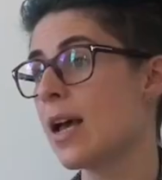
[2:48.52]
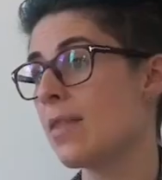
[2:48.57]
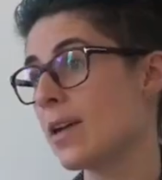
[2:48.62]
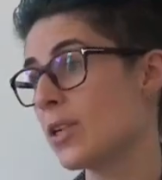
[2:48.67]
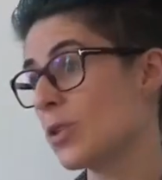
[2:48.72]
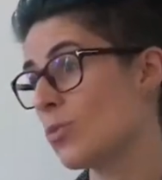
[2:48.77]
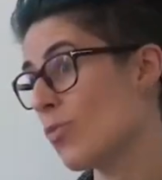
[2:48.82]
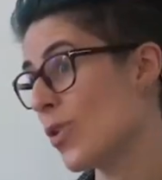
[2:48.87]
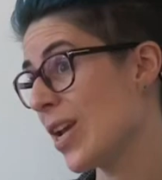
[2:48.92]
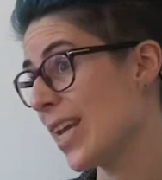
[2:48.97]
And
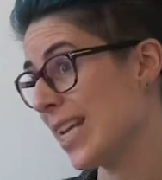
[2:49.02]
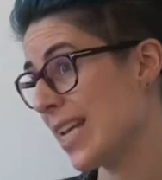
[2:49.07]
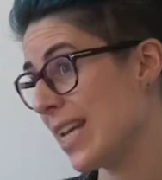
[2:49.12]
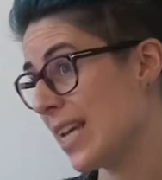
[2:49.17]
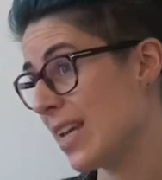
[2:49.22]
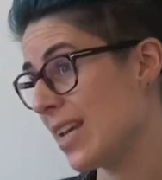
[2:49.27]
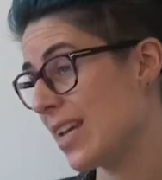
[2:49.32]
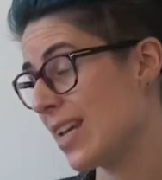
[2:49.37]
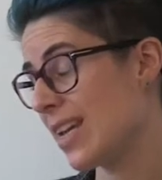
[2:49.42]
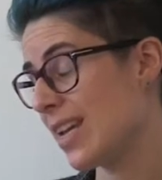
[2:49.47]
that's
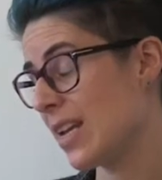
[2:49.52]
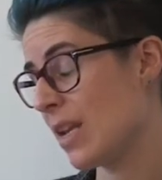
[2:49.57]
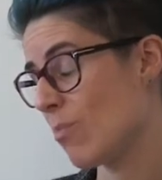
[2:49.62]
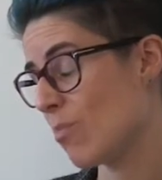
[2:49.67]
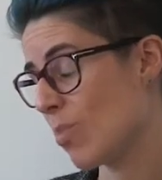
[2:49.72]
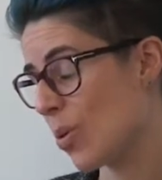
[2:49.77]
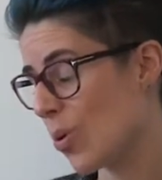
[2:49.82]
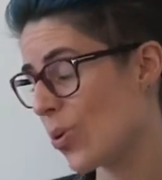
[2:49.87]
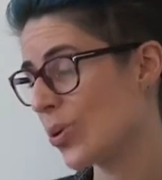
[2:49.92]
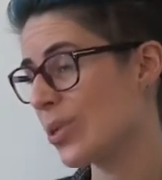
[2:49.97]
really an
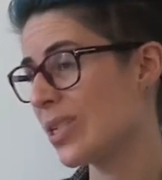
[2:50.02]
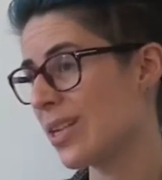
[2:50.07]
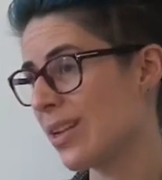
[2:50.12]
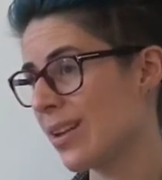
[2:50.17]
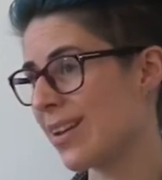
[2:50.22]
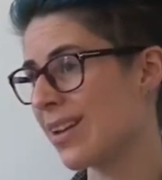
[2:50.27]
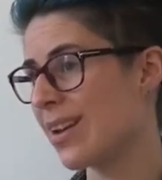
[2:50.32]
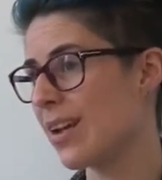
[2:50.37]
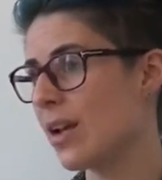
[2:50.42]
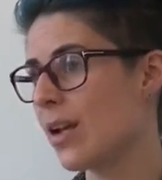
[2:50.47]

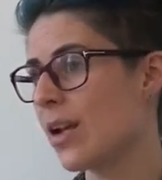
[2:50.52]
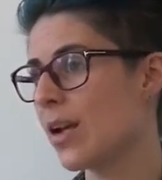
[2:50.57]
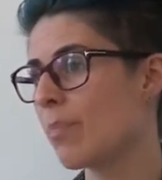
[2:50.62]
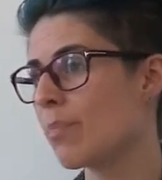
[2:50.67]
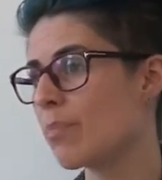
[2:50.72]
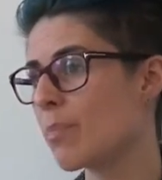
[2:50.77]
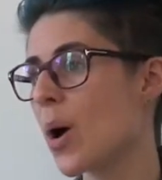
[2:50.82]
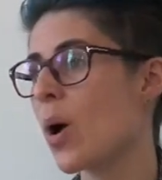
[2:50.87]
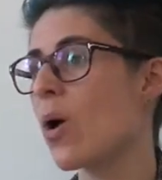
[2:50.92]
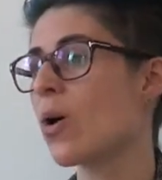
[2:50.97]
important
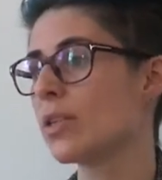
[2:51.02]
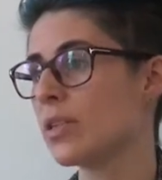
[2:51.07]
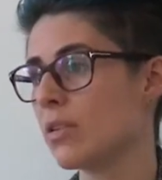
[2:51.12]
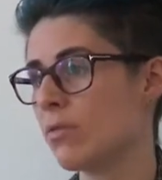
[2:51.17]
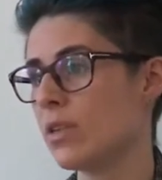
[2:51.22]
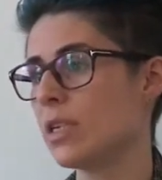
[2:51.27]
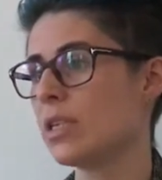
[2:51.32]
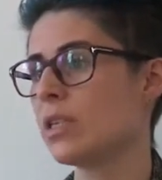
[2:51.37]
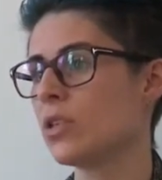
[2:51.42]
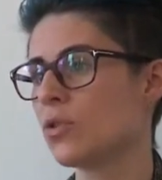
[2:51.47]
part
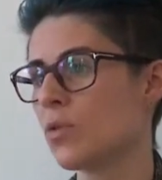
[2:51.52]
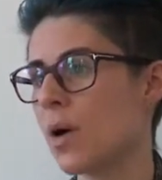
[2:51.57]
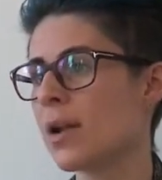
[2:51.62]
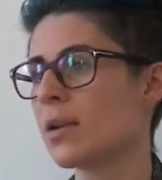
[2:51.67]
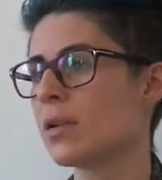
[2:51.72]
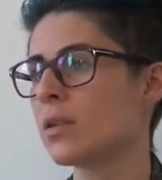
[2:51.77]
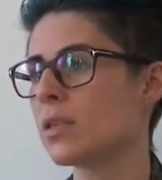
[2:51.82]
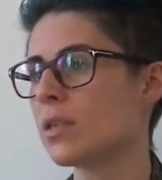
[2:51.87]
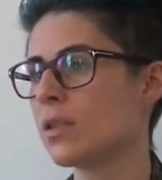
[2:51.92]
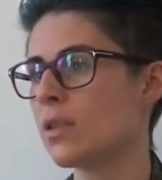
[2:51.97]
of this
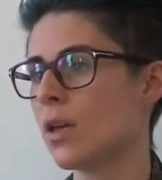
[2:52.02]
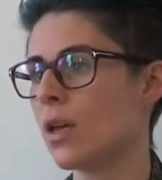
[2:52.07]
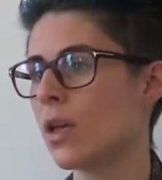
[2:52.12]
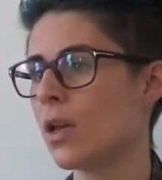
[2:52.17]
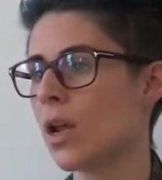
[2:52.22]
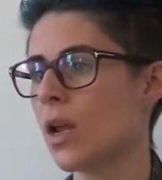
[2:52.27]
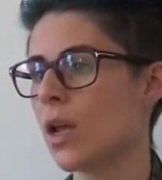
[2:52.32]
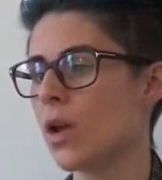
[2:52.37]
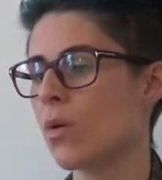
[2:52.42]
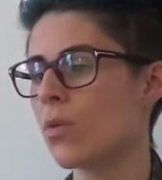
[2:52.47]
strand,
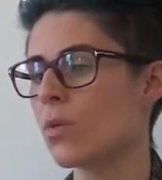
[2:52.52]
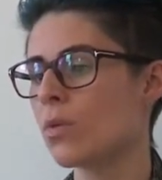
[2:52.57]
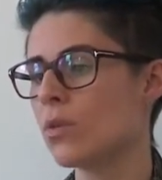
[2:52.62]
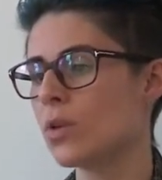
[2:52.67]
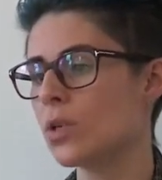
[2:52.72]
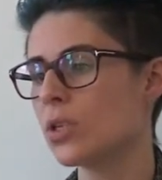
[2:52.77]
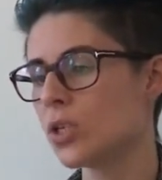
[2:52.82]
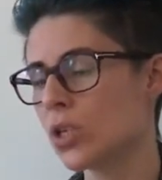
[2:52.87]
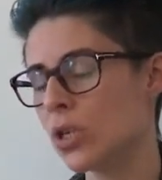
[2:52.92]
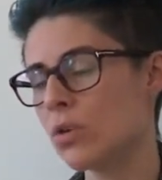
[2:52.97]
that
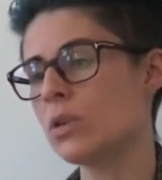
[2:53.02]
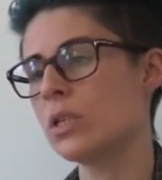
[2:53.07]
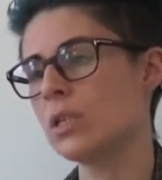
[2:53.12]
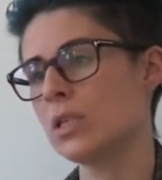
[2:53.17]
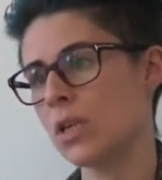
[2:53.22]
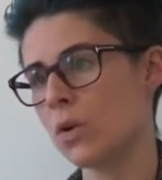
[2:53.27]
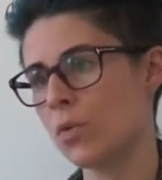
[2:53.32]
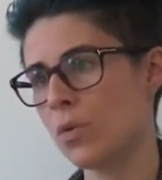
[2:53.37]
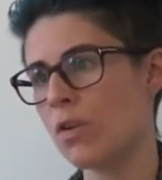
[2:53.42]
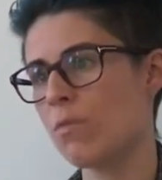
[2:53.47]
the
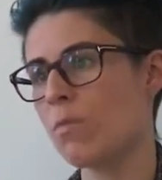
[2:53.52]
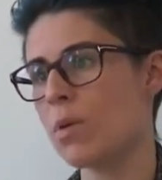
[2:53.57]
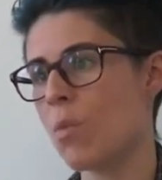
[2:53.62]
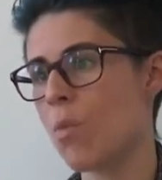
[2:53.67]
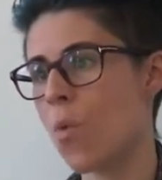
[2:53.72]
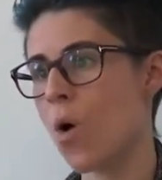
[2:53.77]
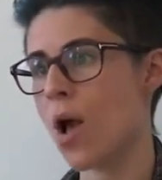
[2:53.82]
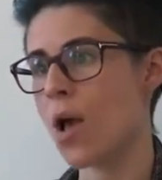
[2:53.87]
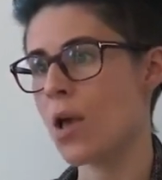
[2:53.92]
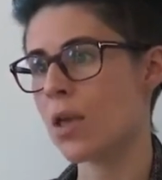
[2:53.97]
students that we've
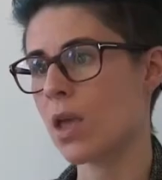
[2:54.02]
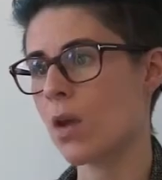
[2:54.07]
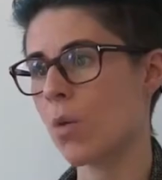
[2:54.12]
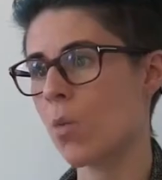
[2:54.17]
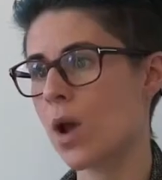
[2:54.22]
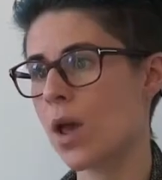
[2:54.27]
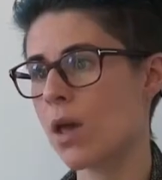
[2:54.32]
been working